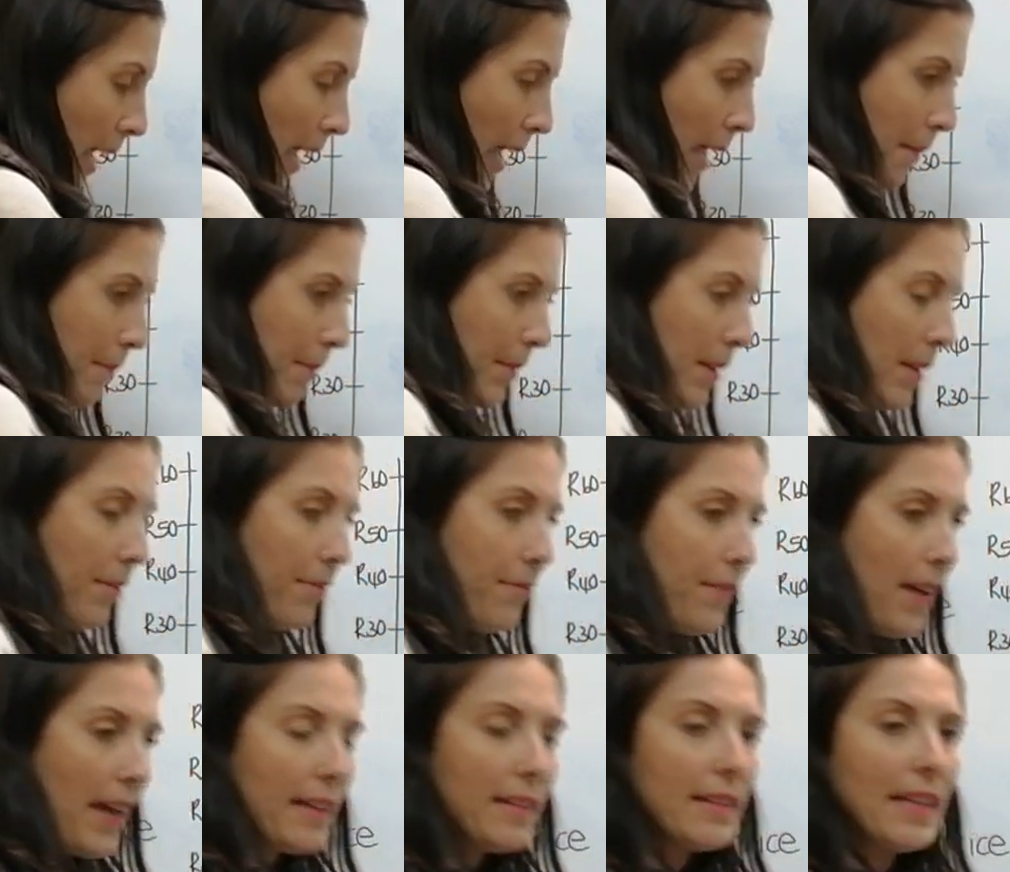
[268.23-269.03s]

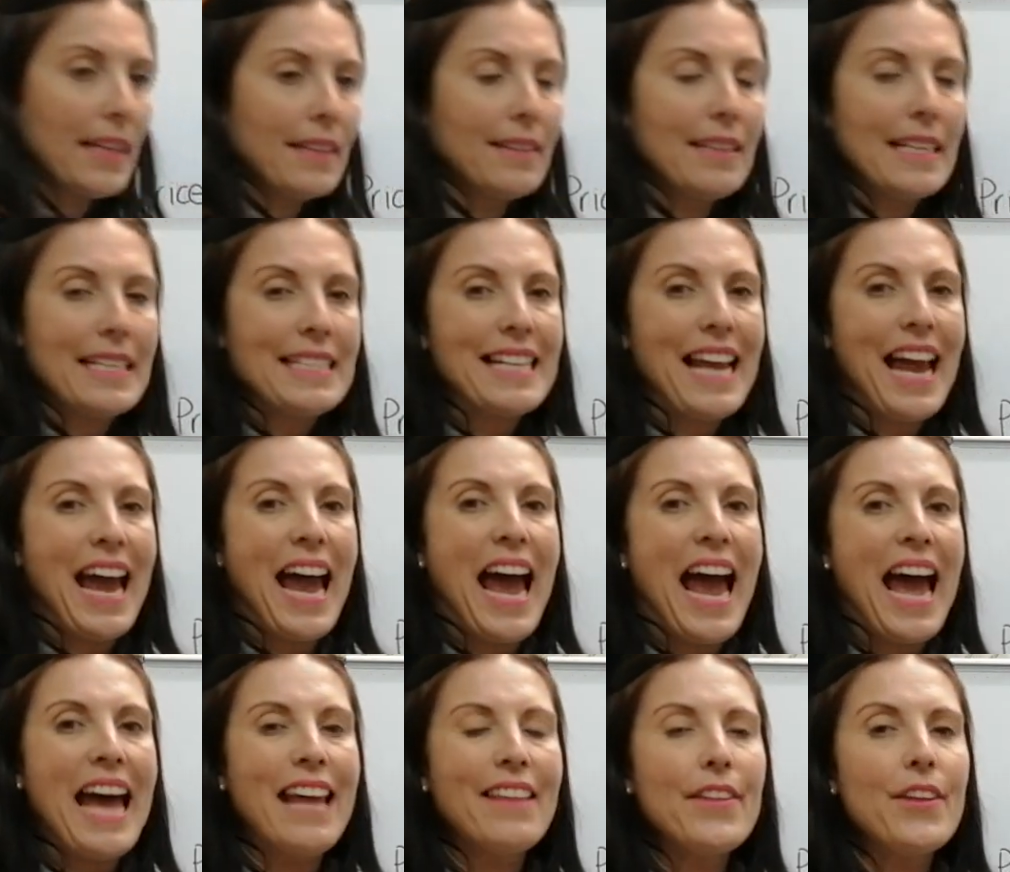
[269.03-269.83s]
the fact that there's
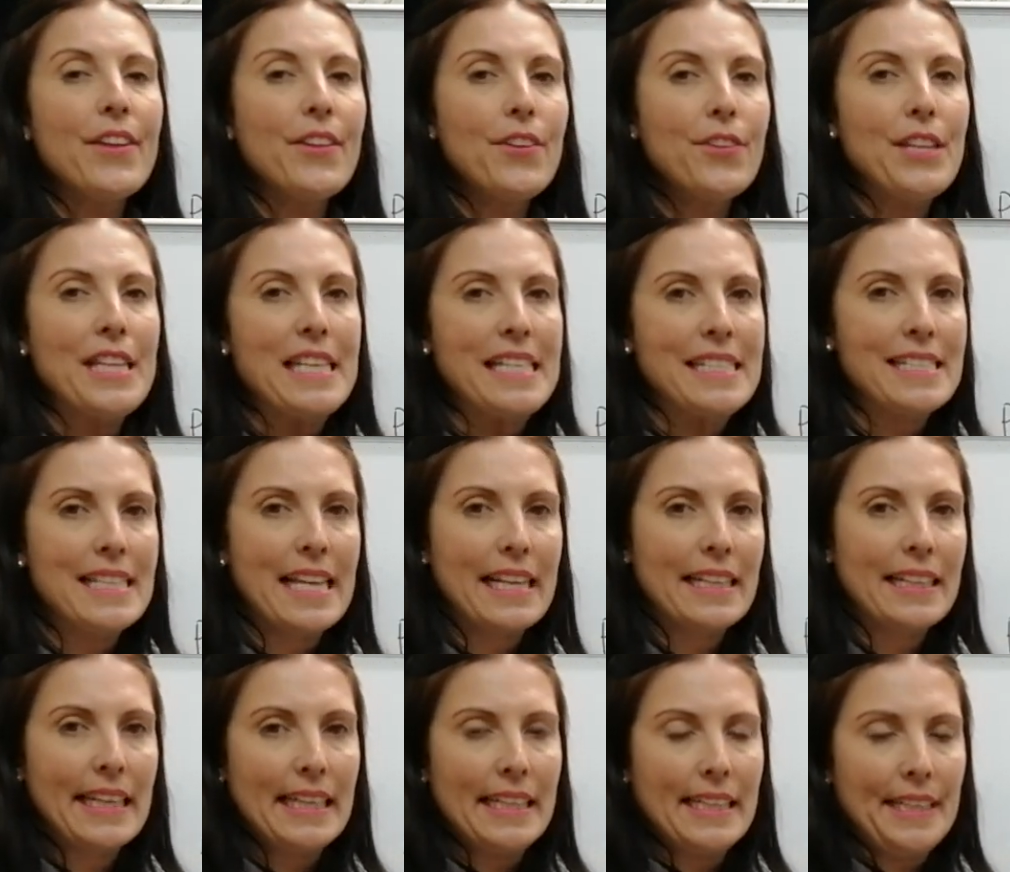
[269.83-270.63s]
other things
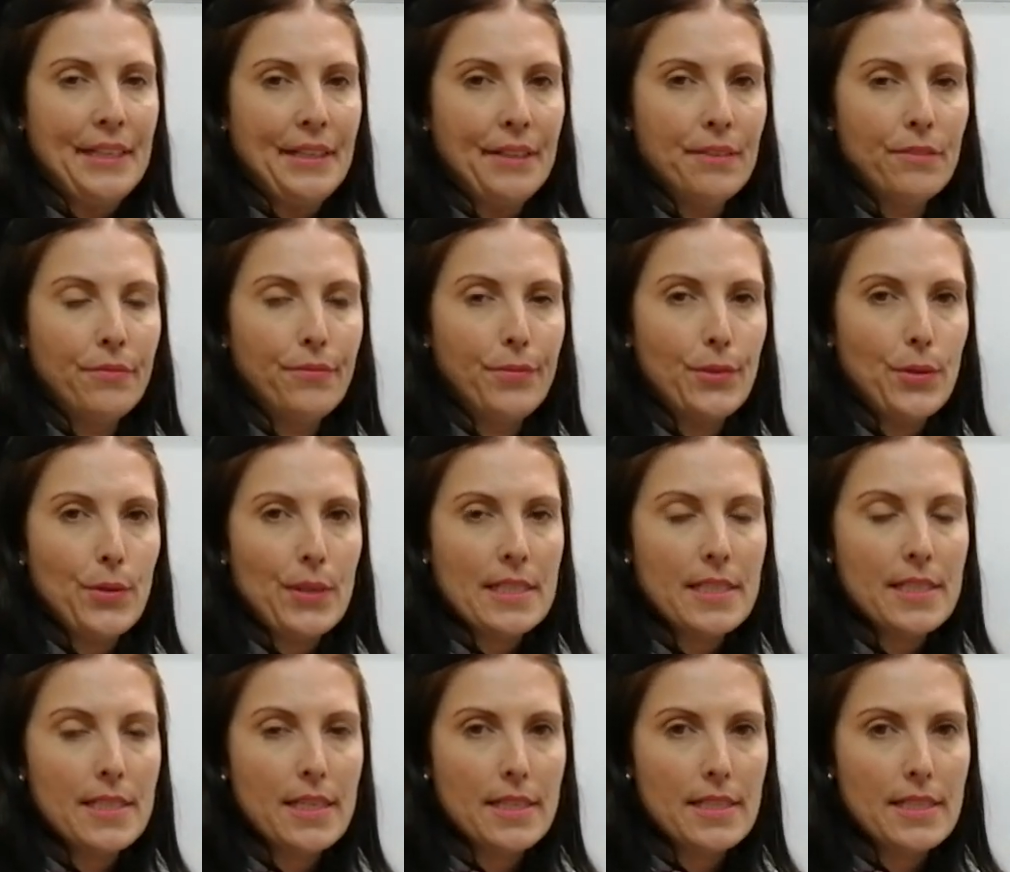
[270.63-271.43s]
that can
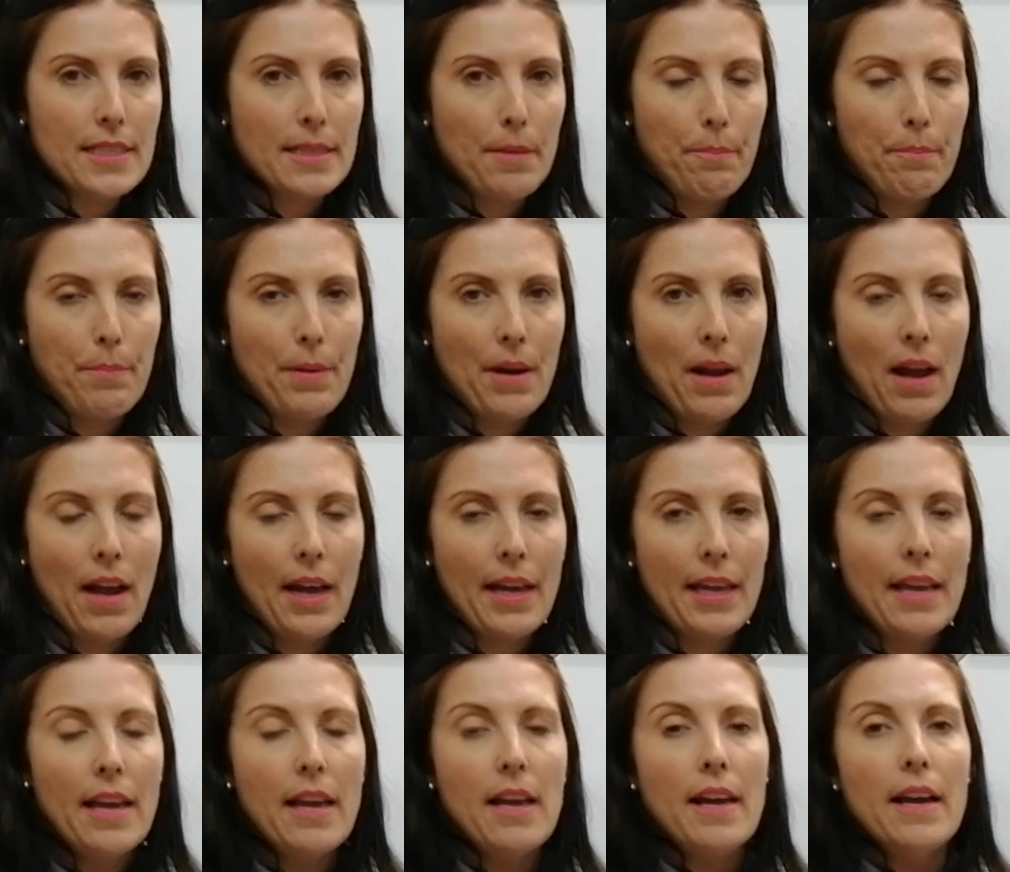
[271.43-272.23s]
influence
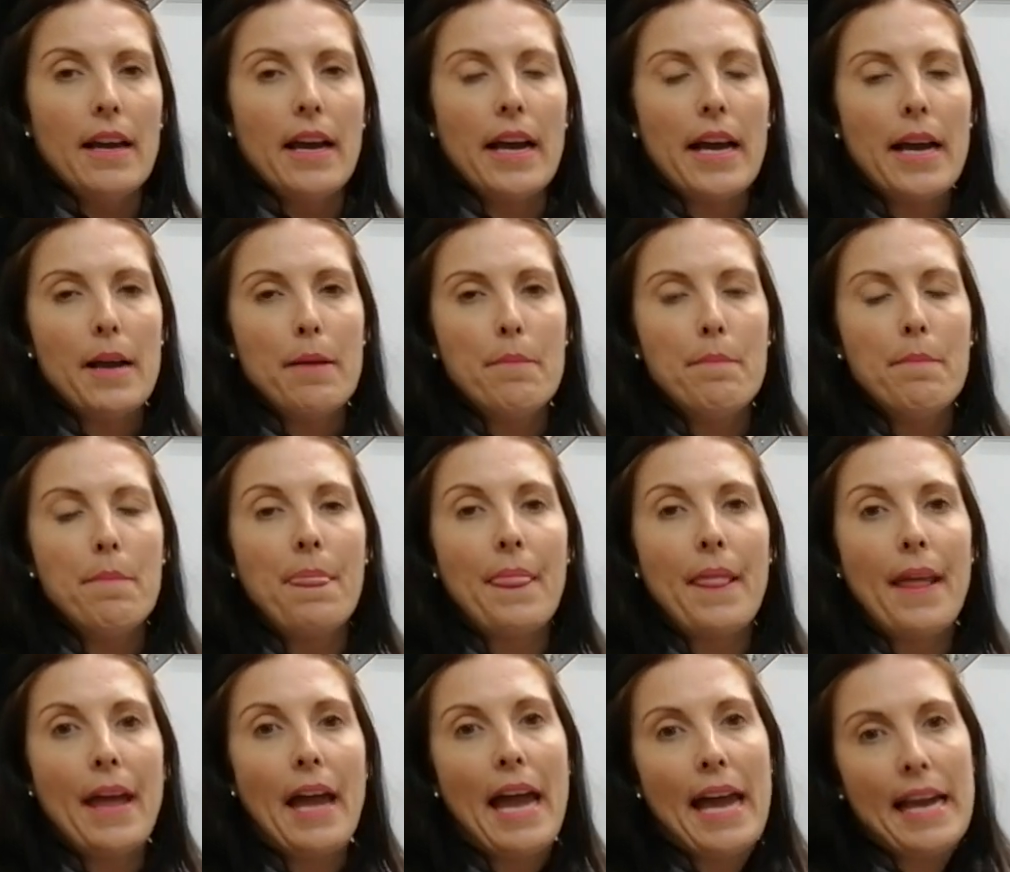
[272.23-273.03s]
supply
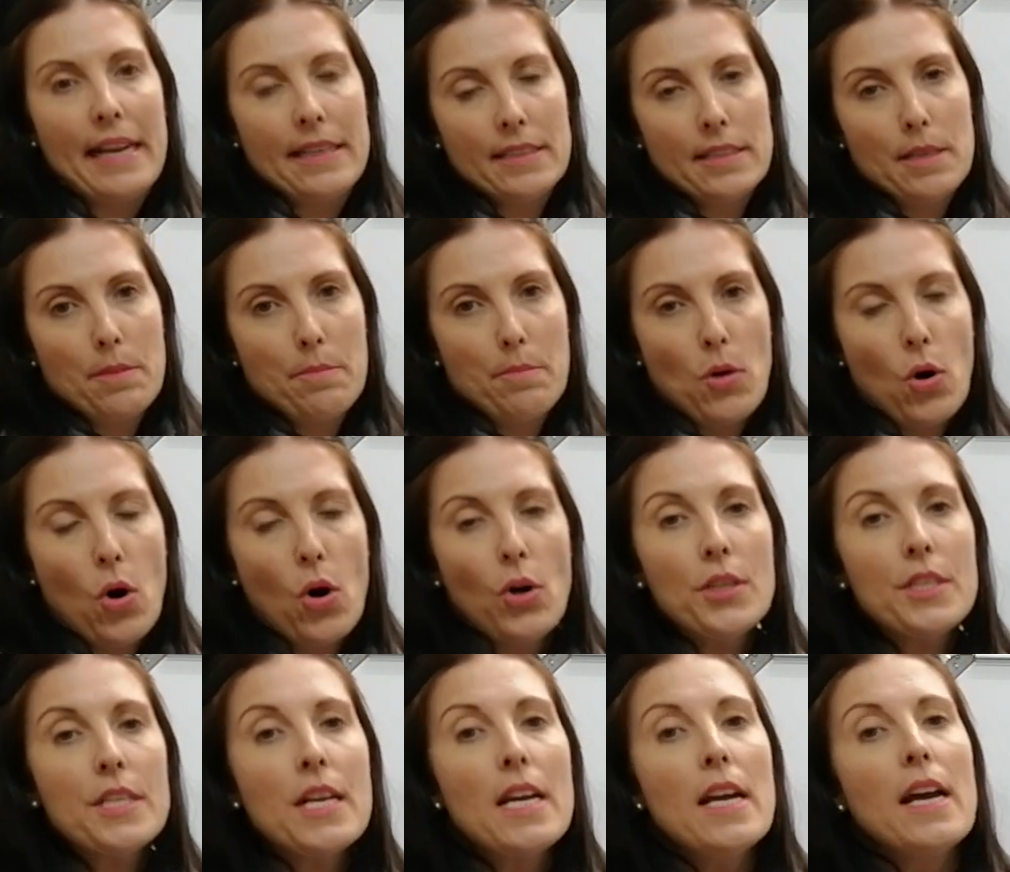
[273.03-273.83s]
and
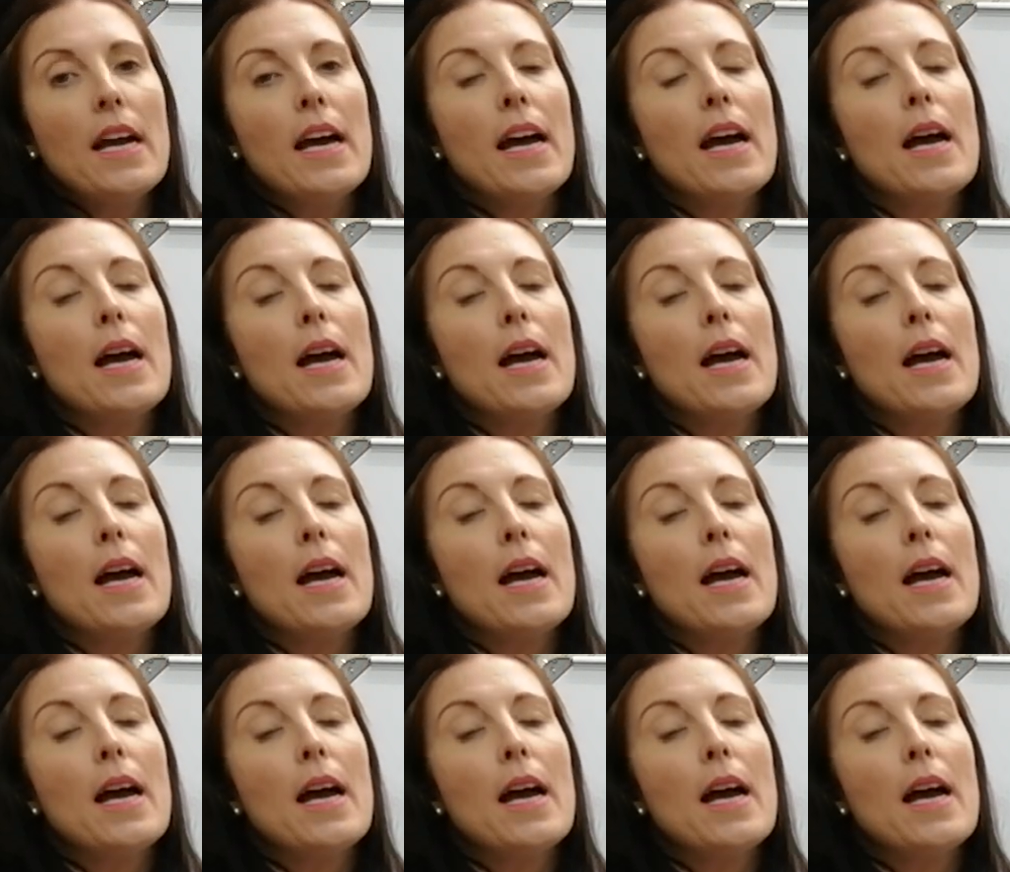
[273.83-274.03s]
demand